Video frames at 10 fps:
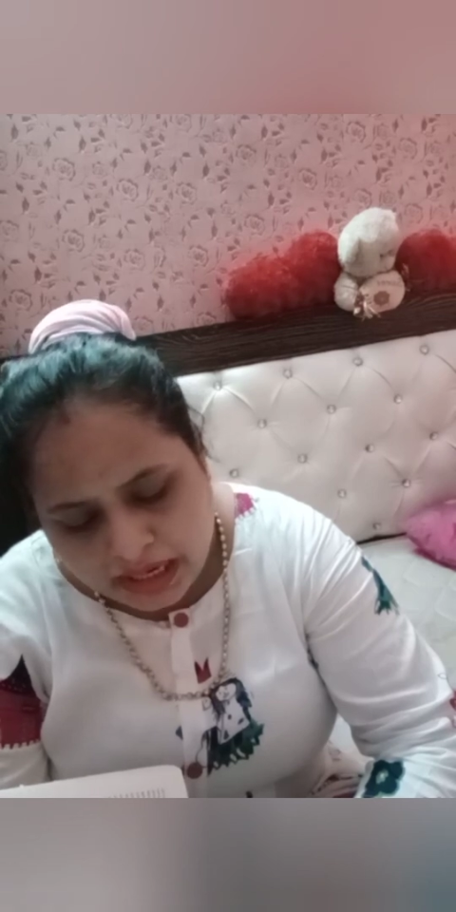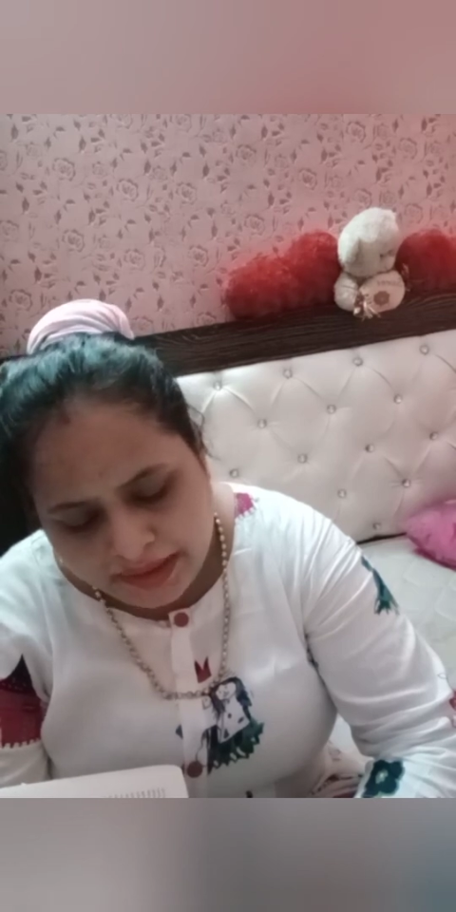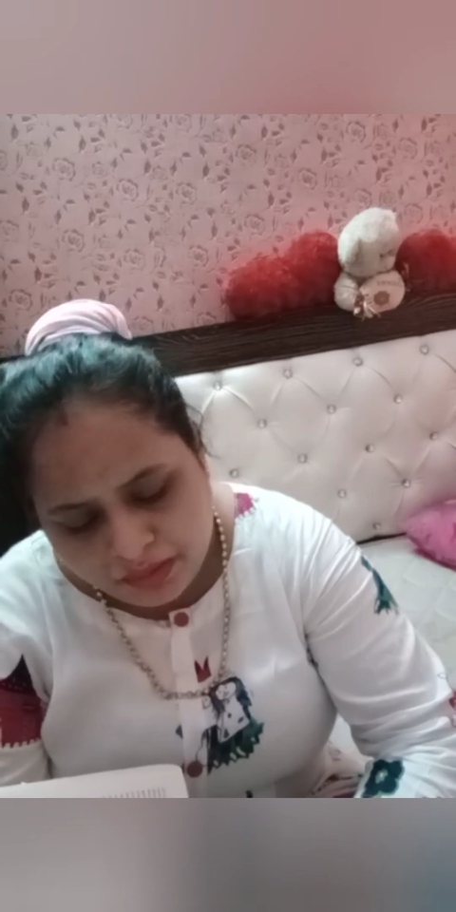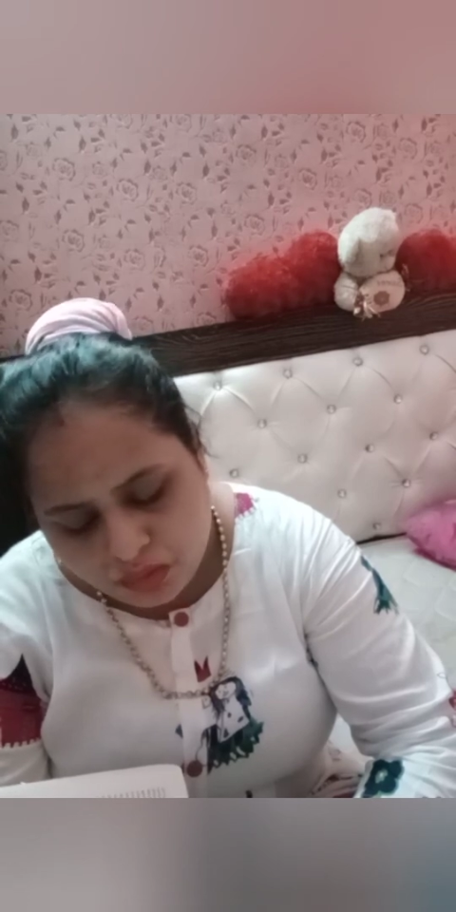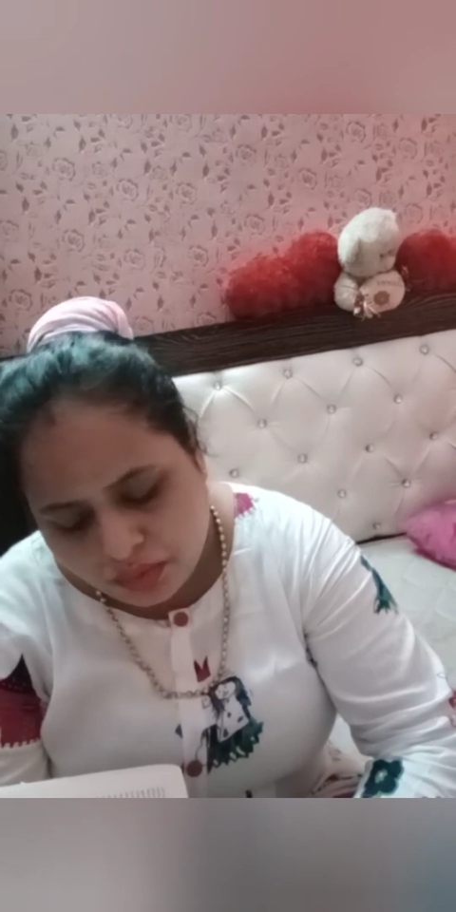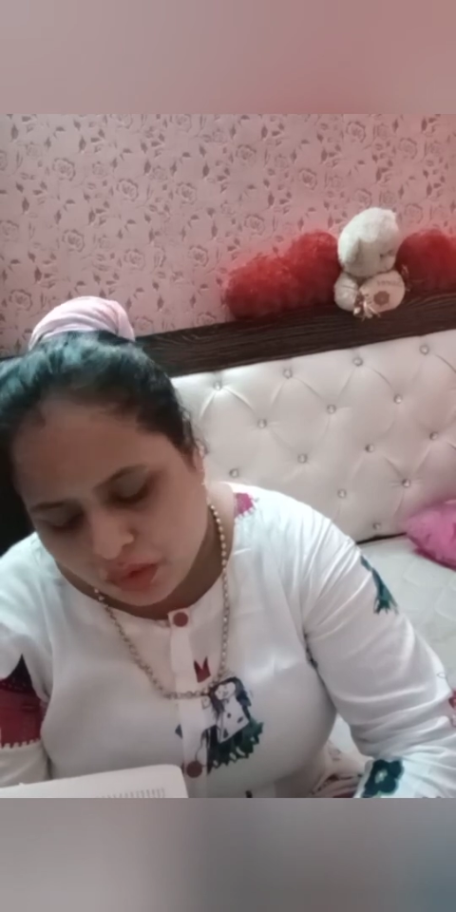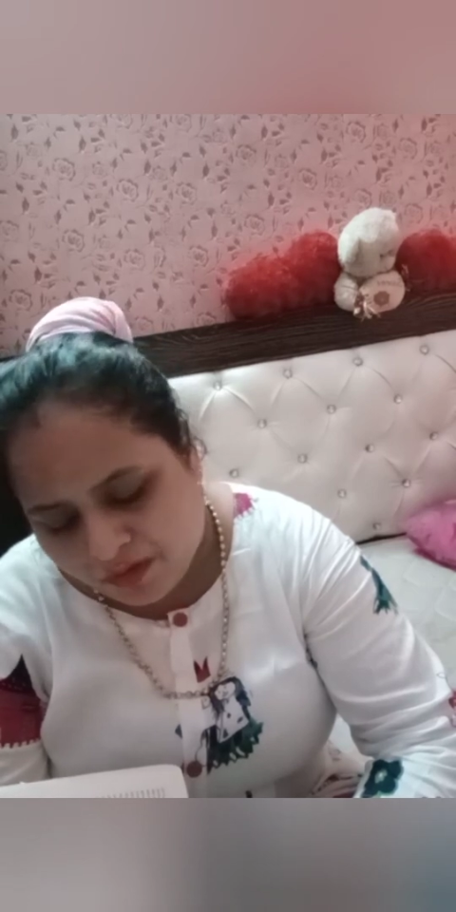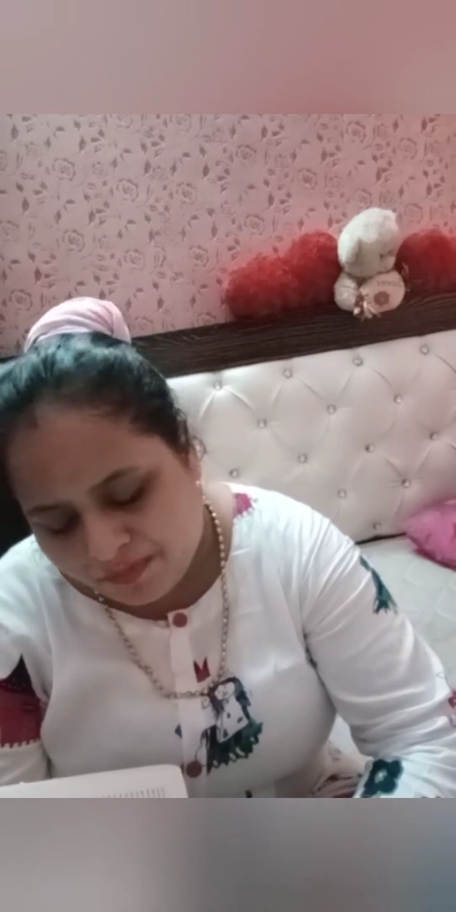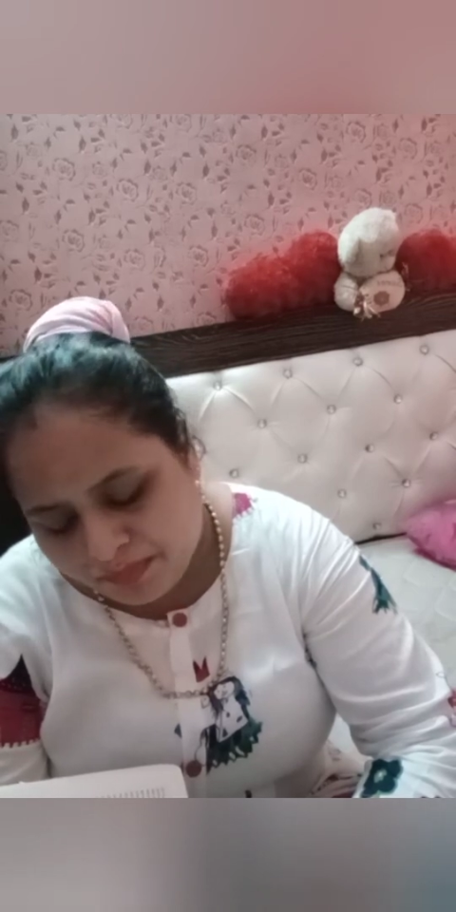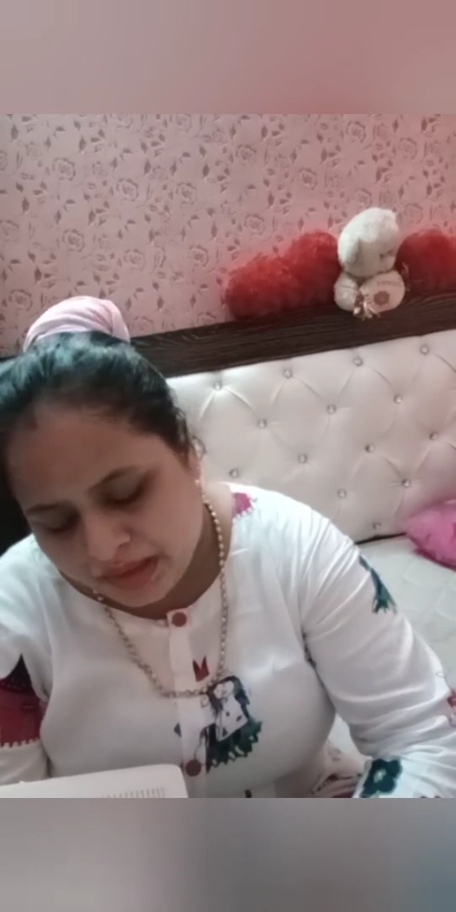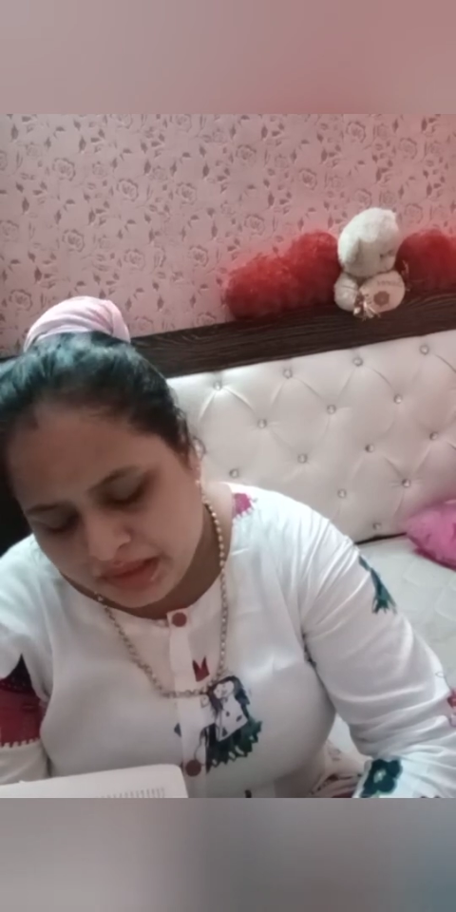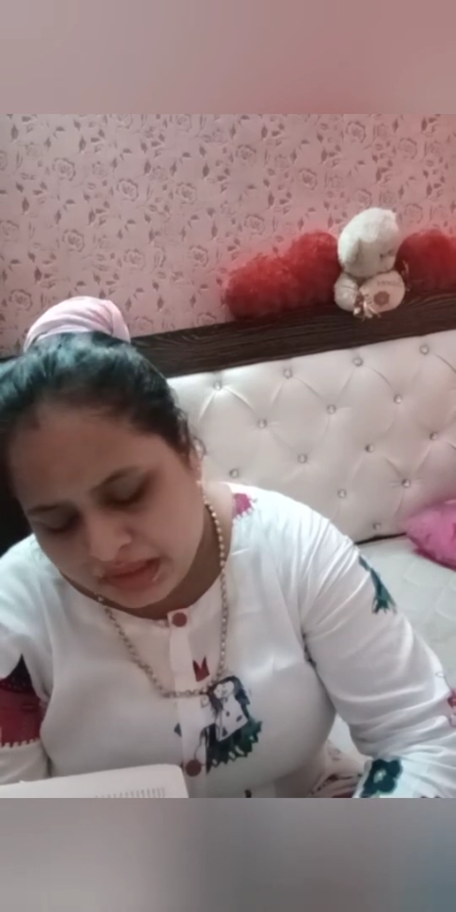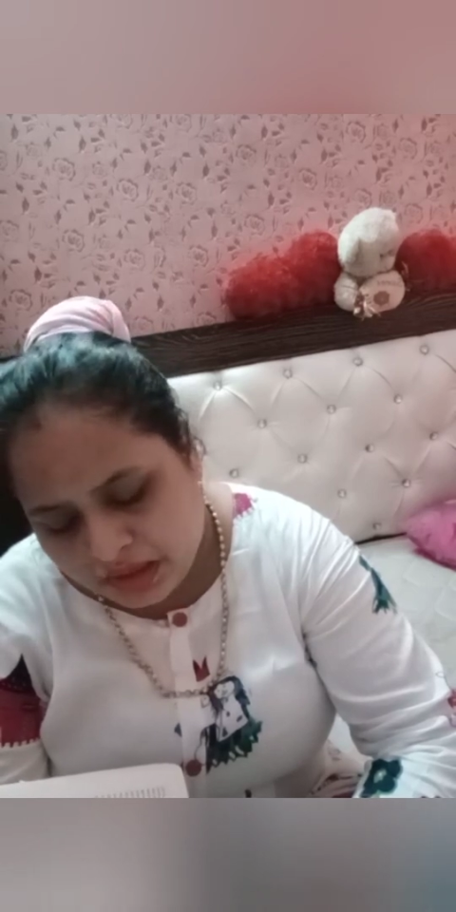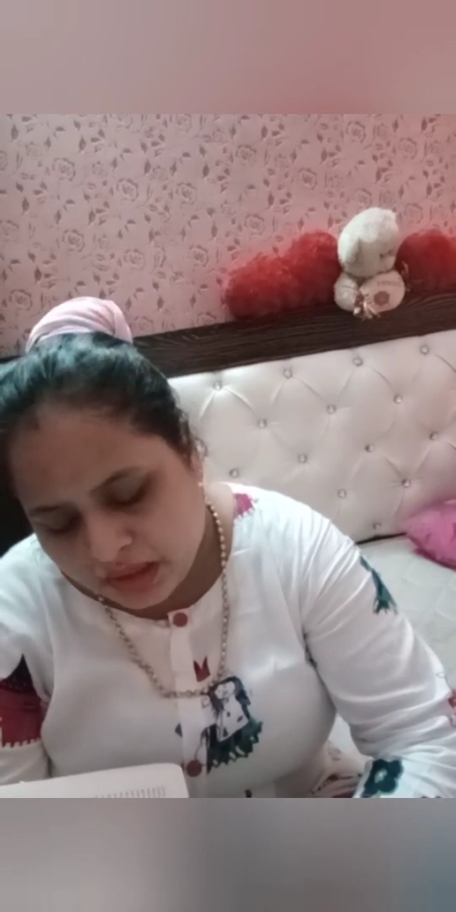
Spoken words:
successful reasoning